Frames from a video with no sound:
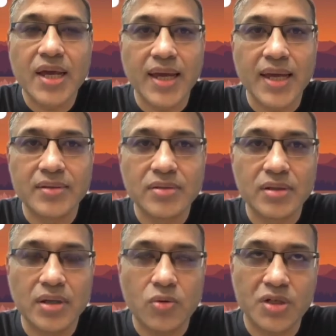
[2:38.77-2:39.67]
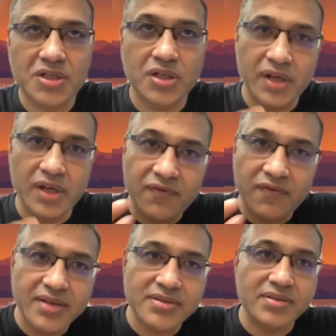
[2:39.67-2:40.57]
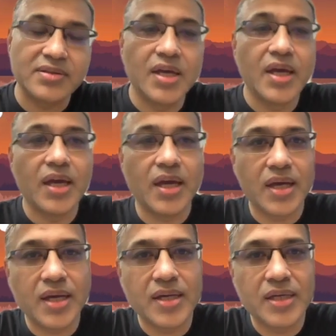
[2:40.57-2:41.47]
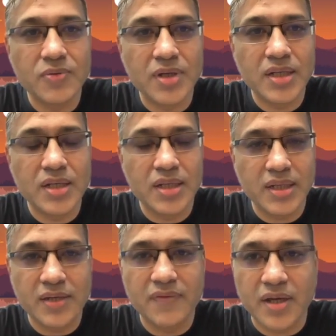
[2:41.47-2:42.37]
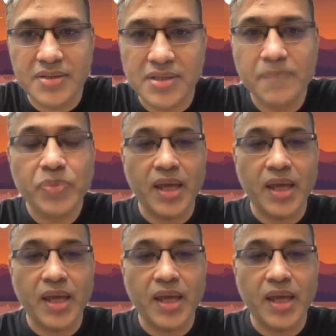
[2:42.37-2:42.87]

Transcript: and what sort of advices he will give us.